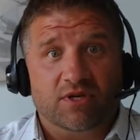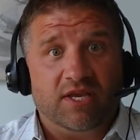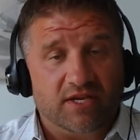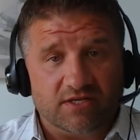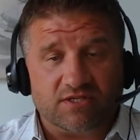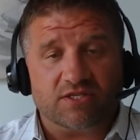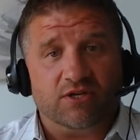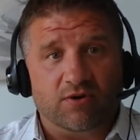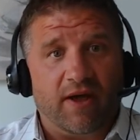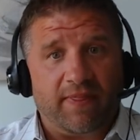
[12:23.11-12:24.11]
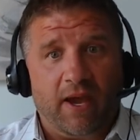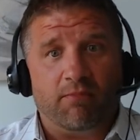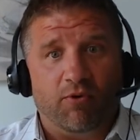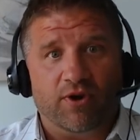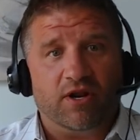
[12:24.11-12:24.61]
It is still at
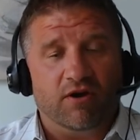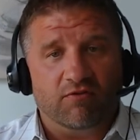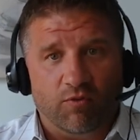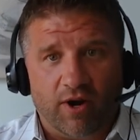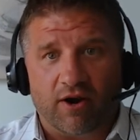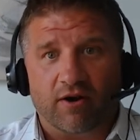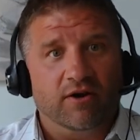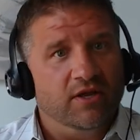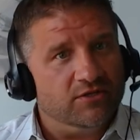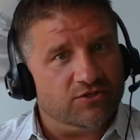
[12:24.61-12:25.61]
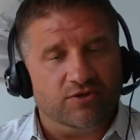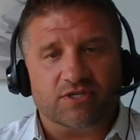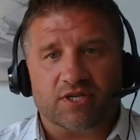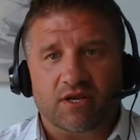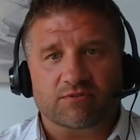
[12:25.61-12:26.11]
that point of where, as soon
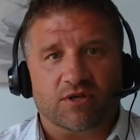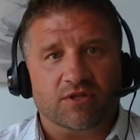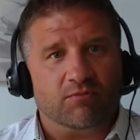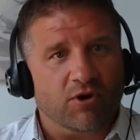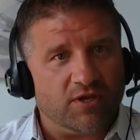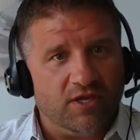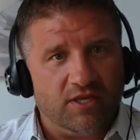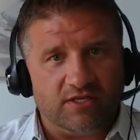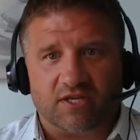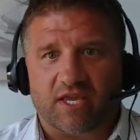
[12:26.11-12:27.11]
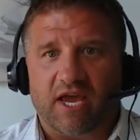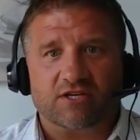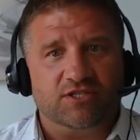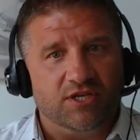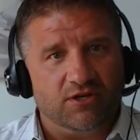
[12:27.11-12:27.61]
as it comes on the market, it's a
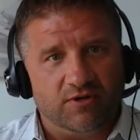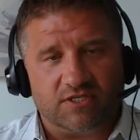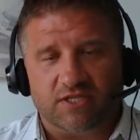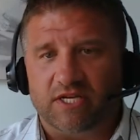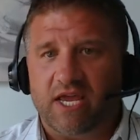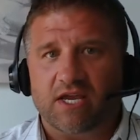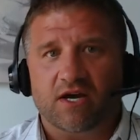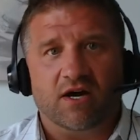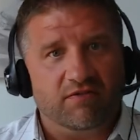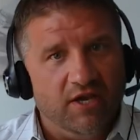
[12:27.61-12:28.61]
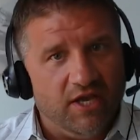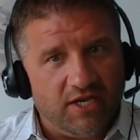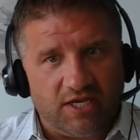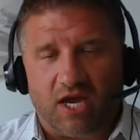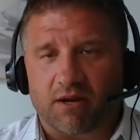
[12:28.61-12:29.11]
cash deal, it's the day of,
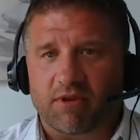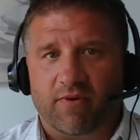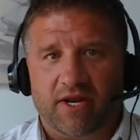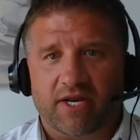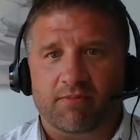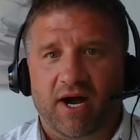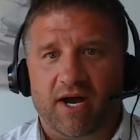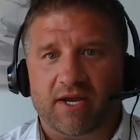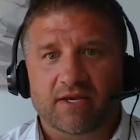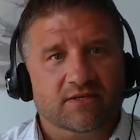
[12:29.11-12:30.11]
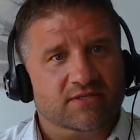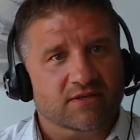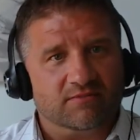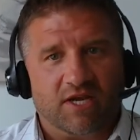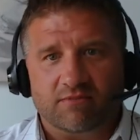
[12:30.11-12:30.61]
and you got to be ready to buy,
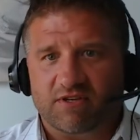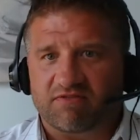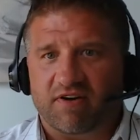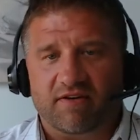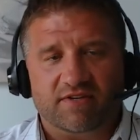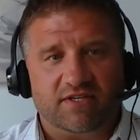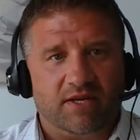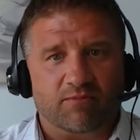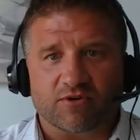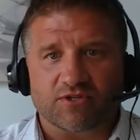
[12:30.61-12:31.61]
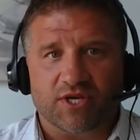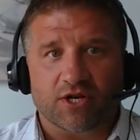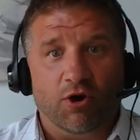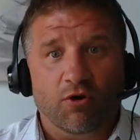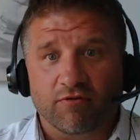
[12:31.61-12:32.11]
sometimes at 5 to
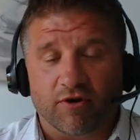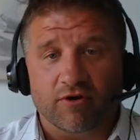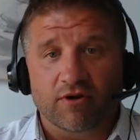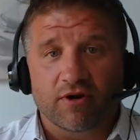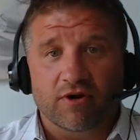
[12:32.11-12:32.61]
10% over